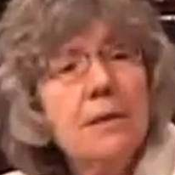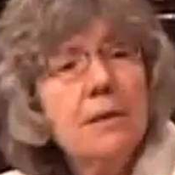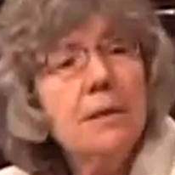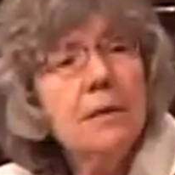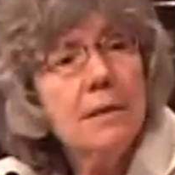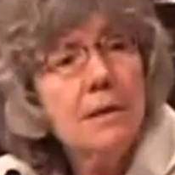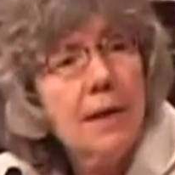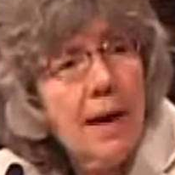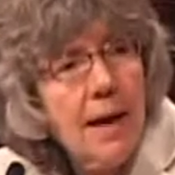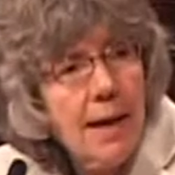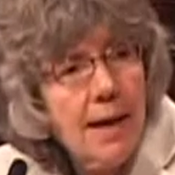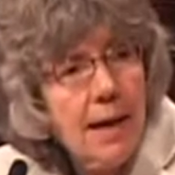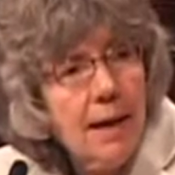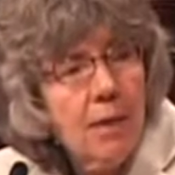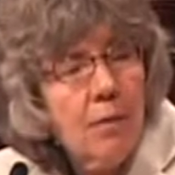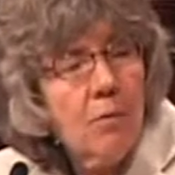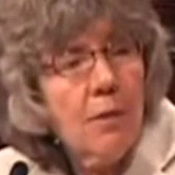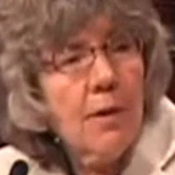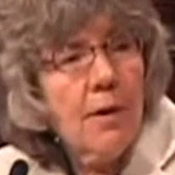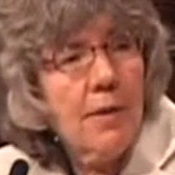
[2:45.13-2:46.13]

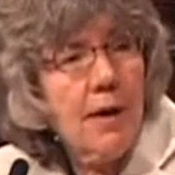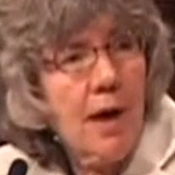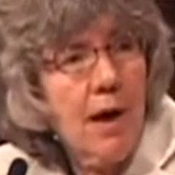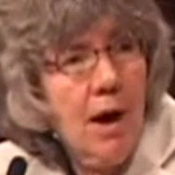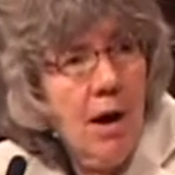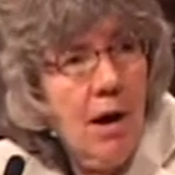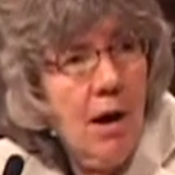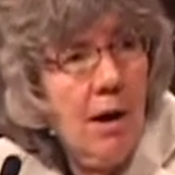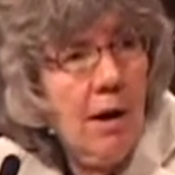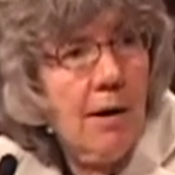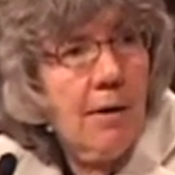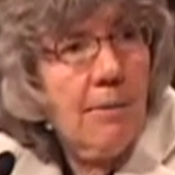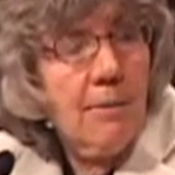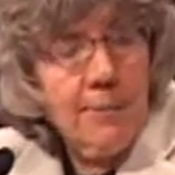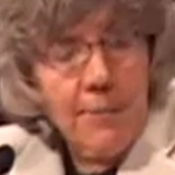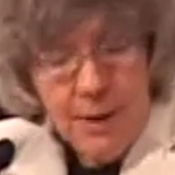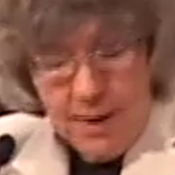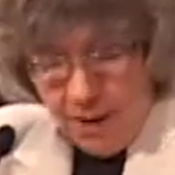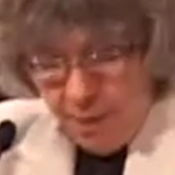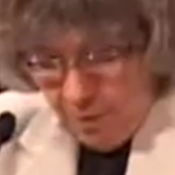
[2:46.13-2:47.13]
stay where they are
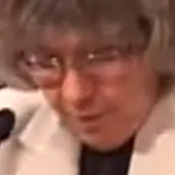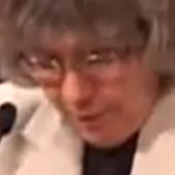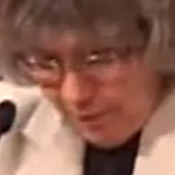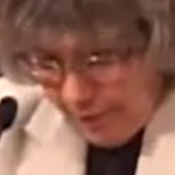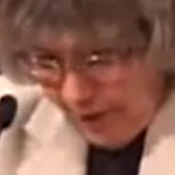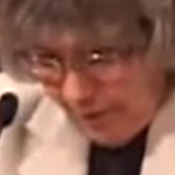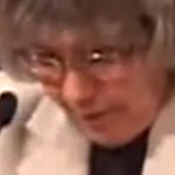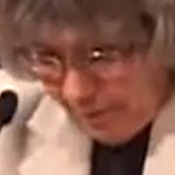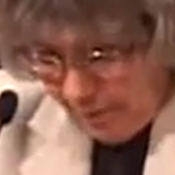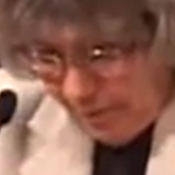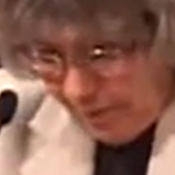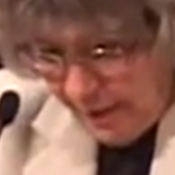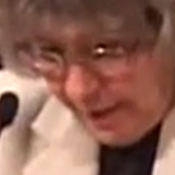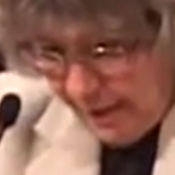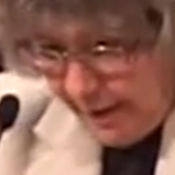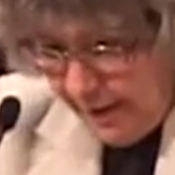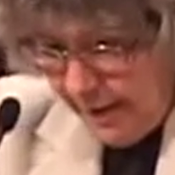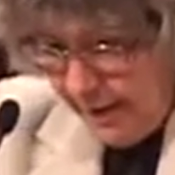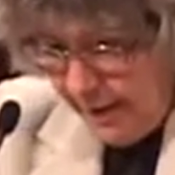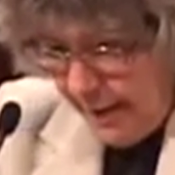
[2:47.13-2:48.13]
without
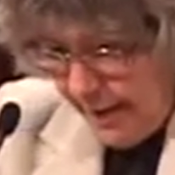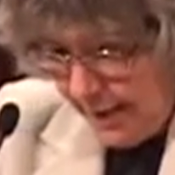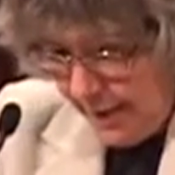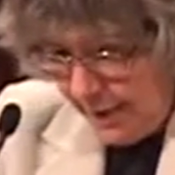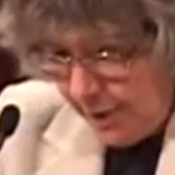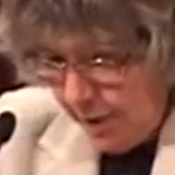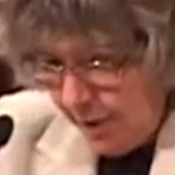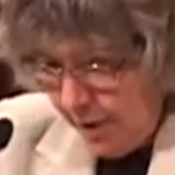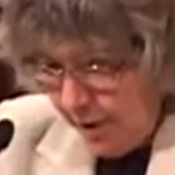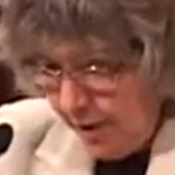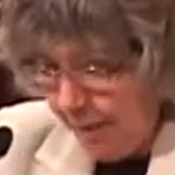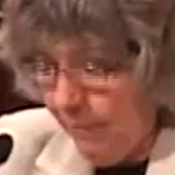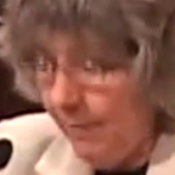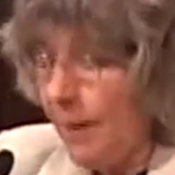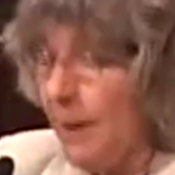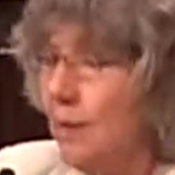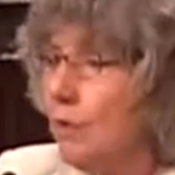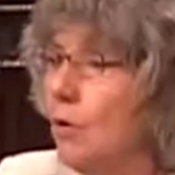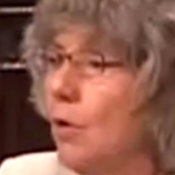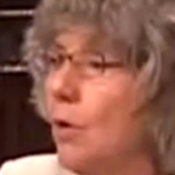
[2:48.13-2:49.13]
being in danger of
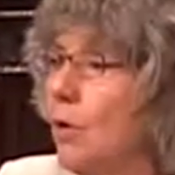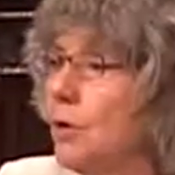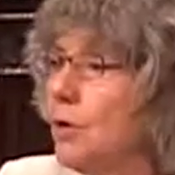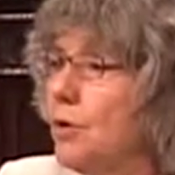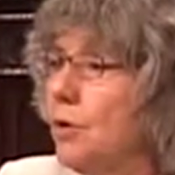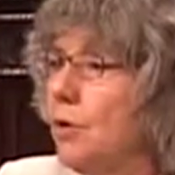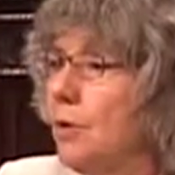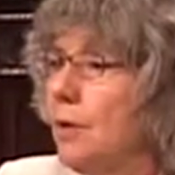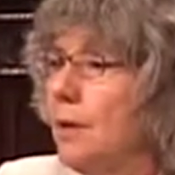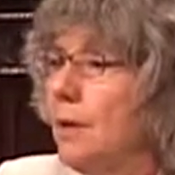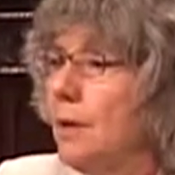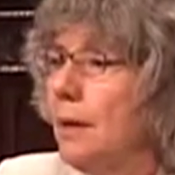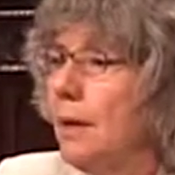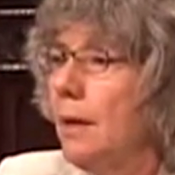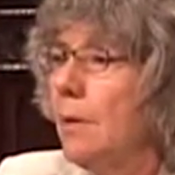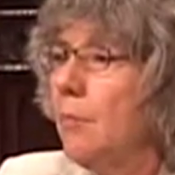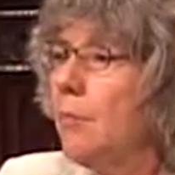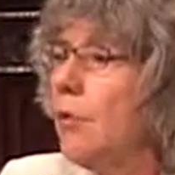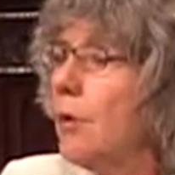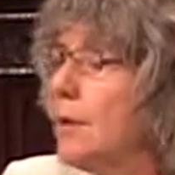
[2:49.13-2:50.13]
being tortured,
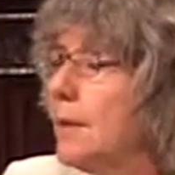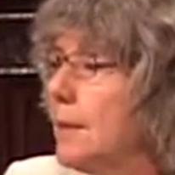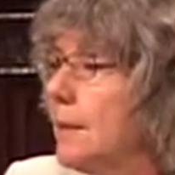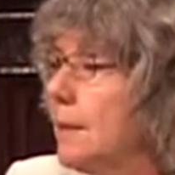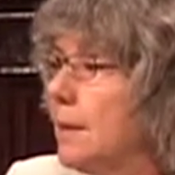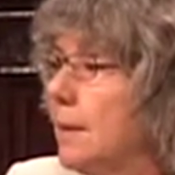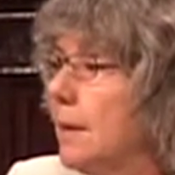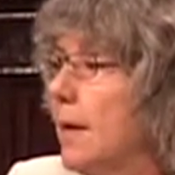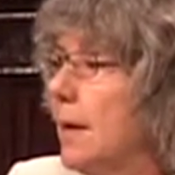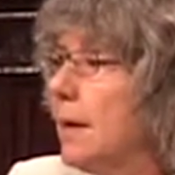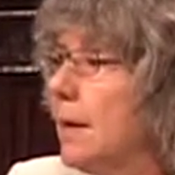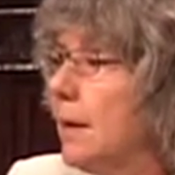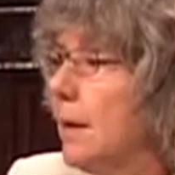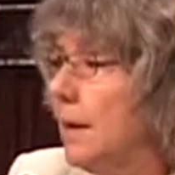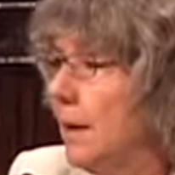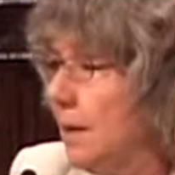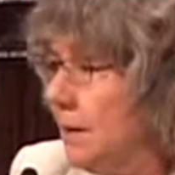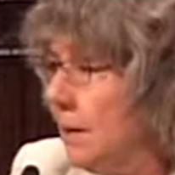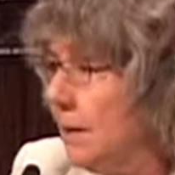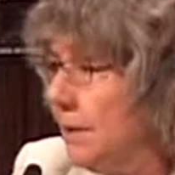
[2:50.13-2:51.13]
imprisoned, and
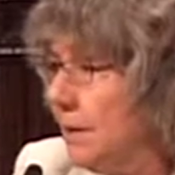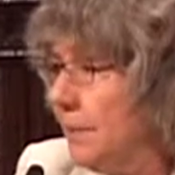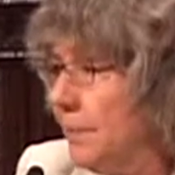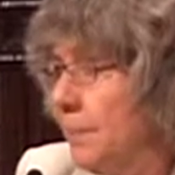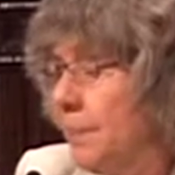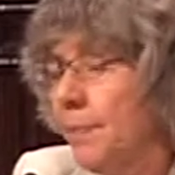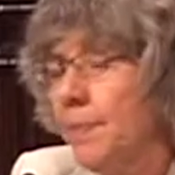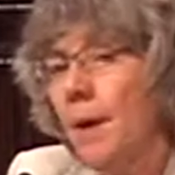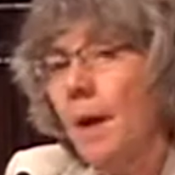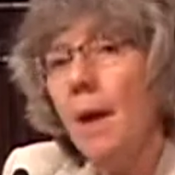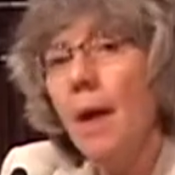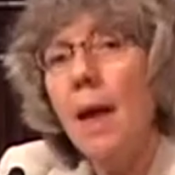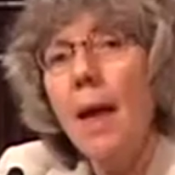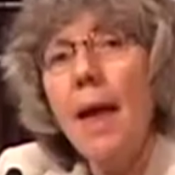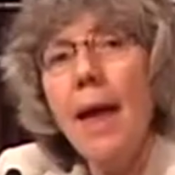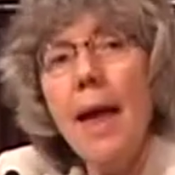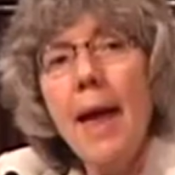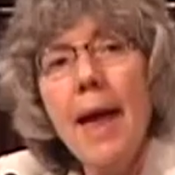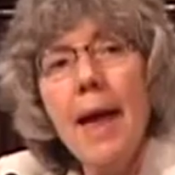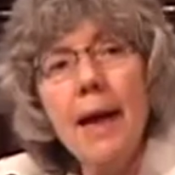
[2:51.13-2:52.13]
killed.
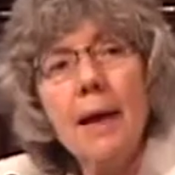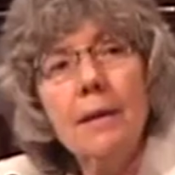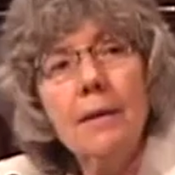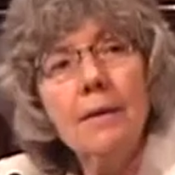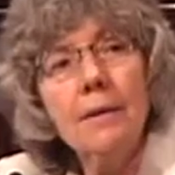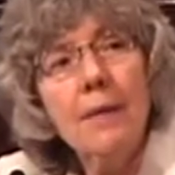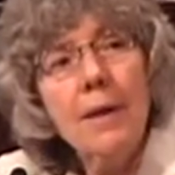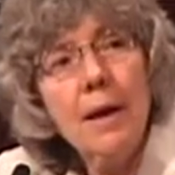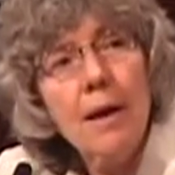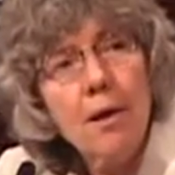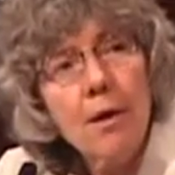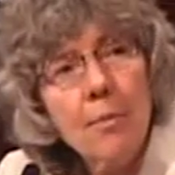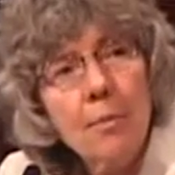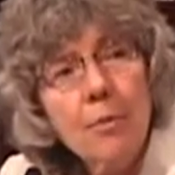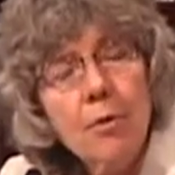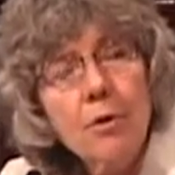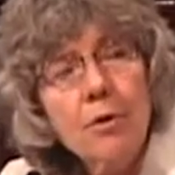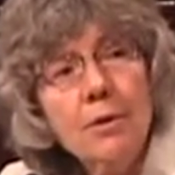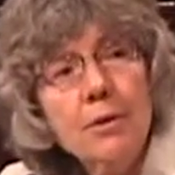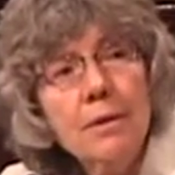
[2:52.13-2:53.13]
And they are
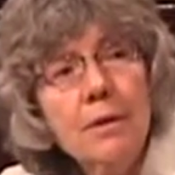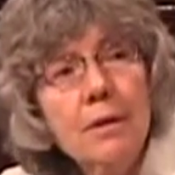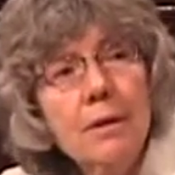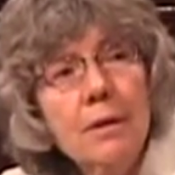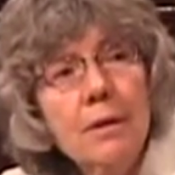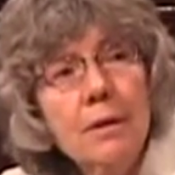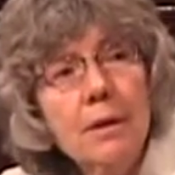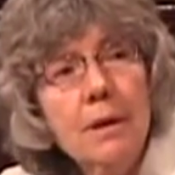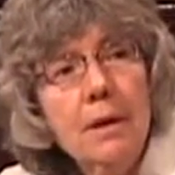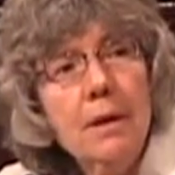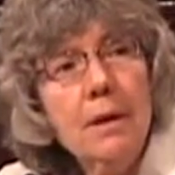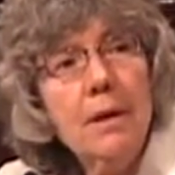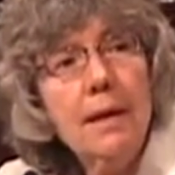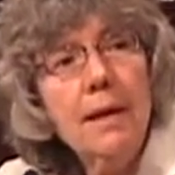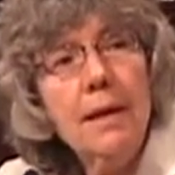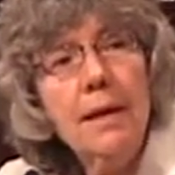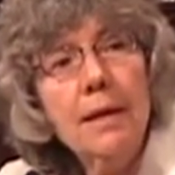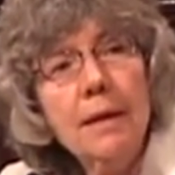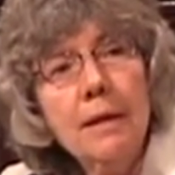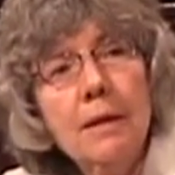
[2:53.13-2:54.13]
a person
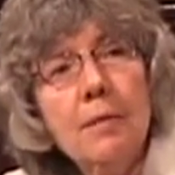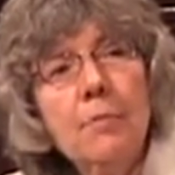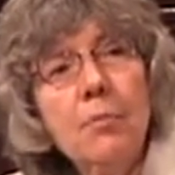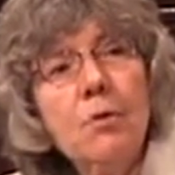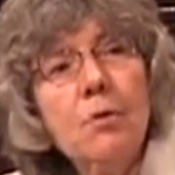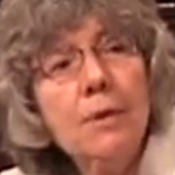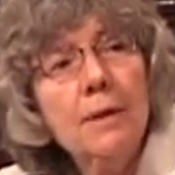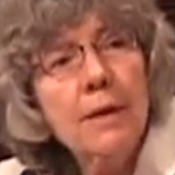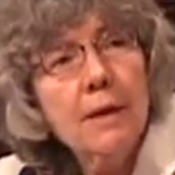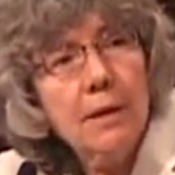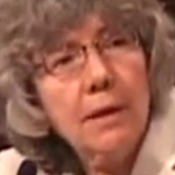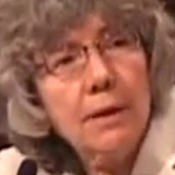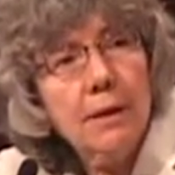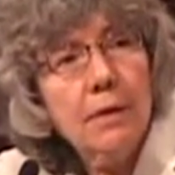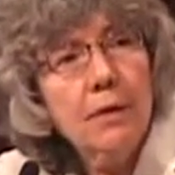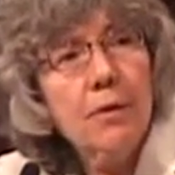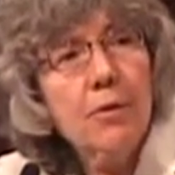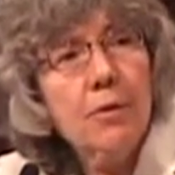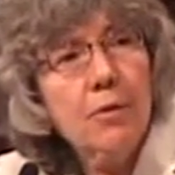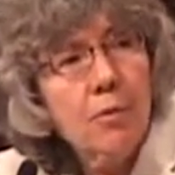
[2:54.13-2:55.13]
in a
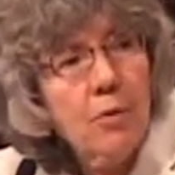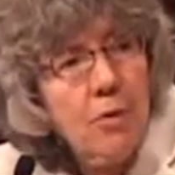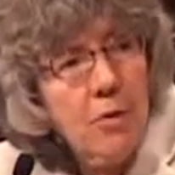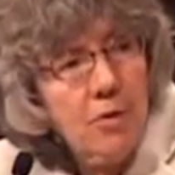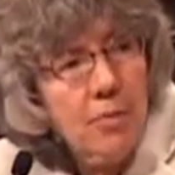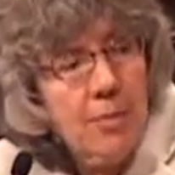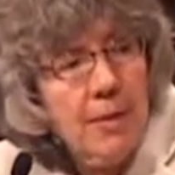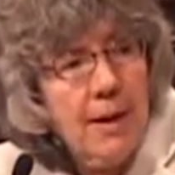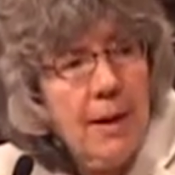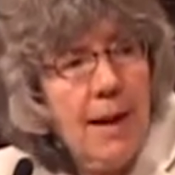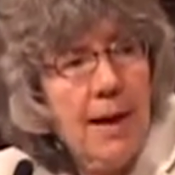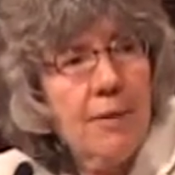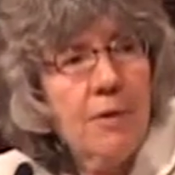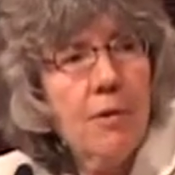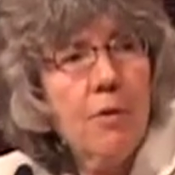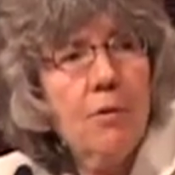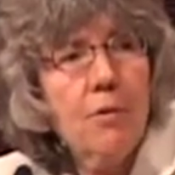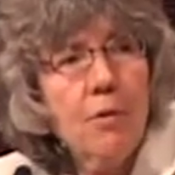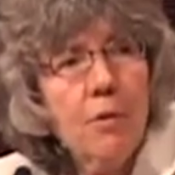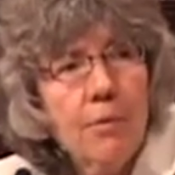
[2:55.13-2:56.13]
particular group, and the
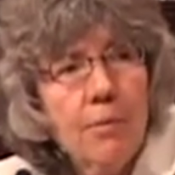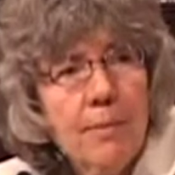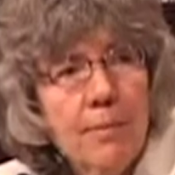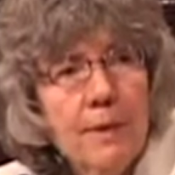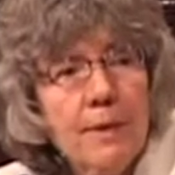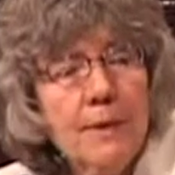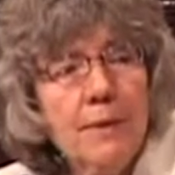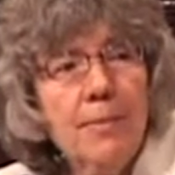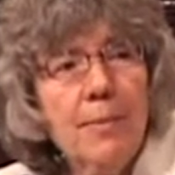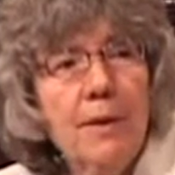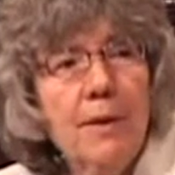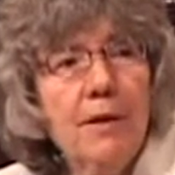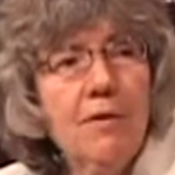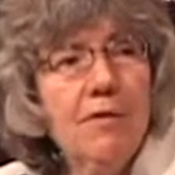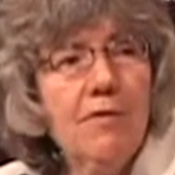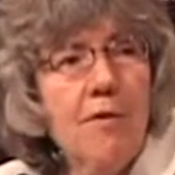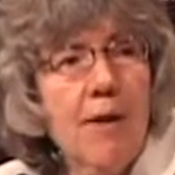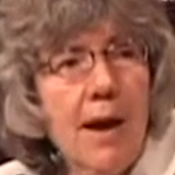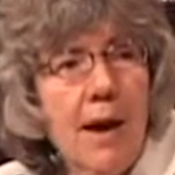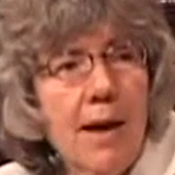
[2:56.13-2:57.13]
group must be
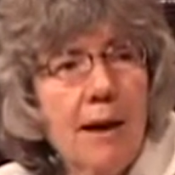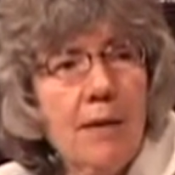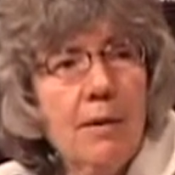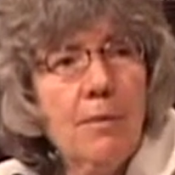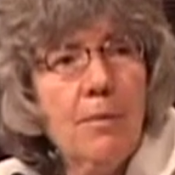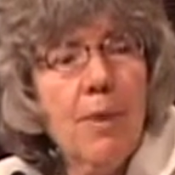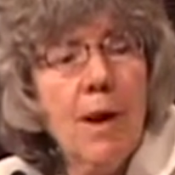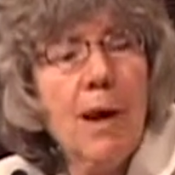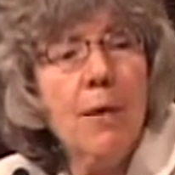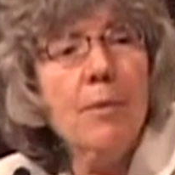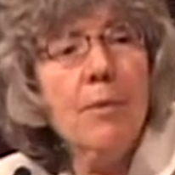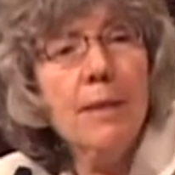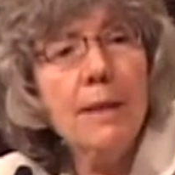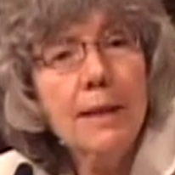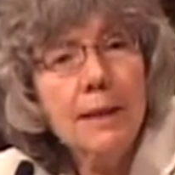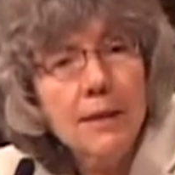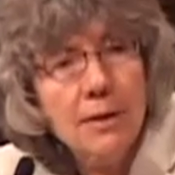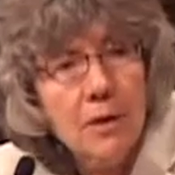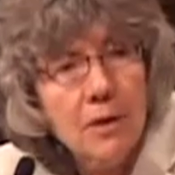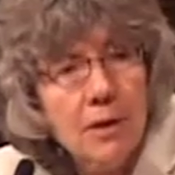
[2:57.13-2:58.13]
defined by
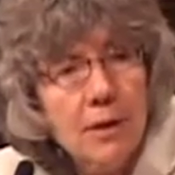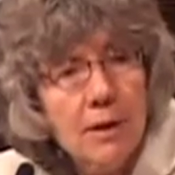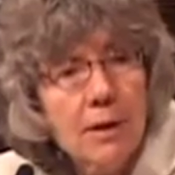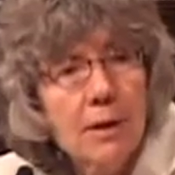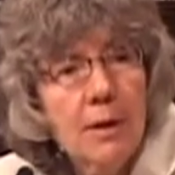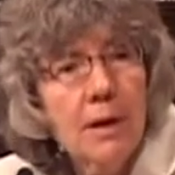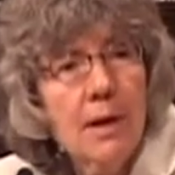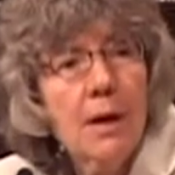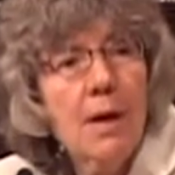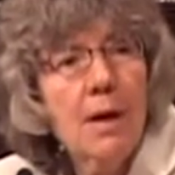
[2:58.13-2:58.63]
religion,